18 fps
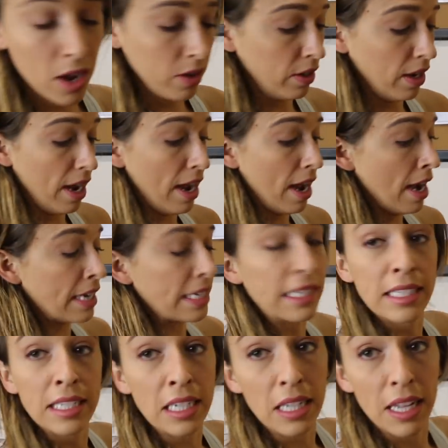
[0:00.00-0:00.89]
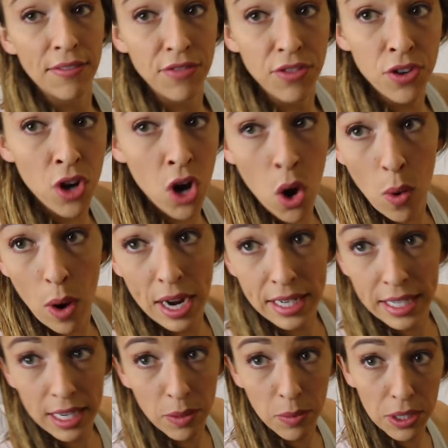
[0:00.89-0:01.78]
Okay, I still have no
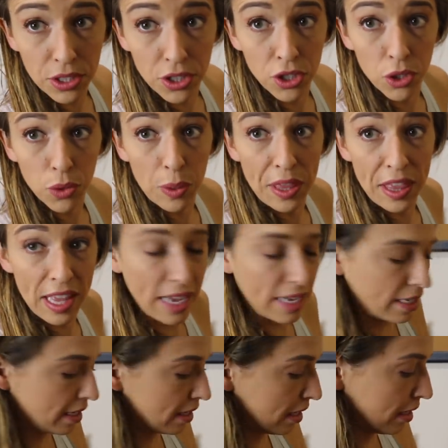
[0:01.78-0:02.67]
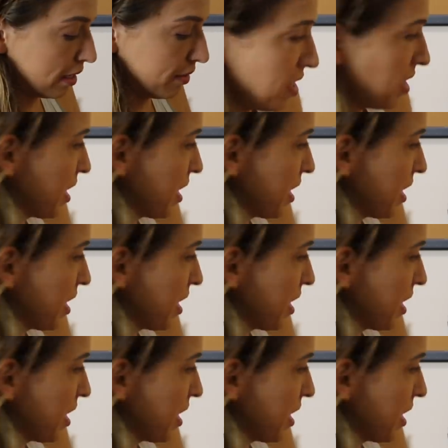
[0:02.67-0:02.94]
idea what to do with this. I'm